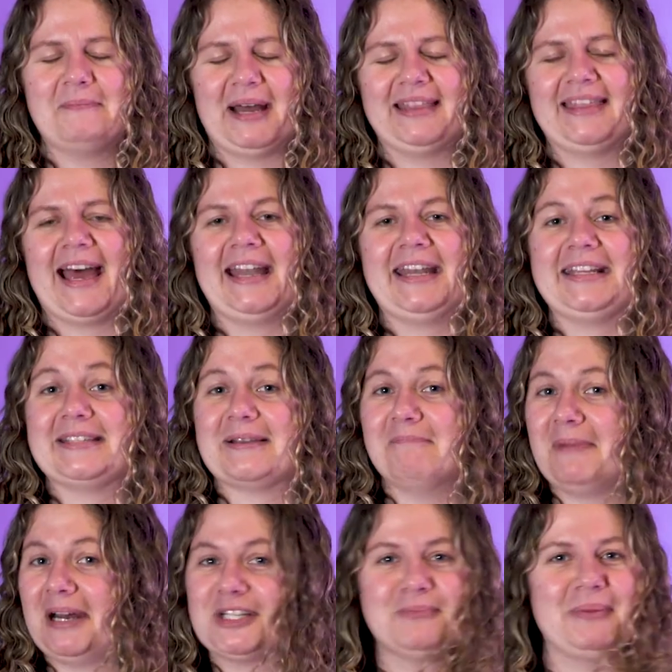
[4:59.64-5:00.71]
But that is a
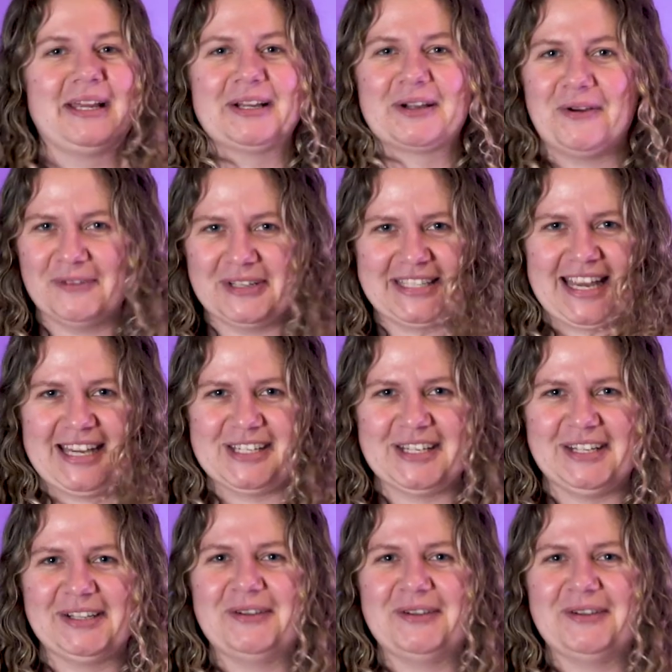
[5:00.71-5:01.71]
much bigger conversation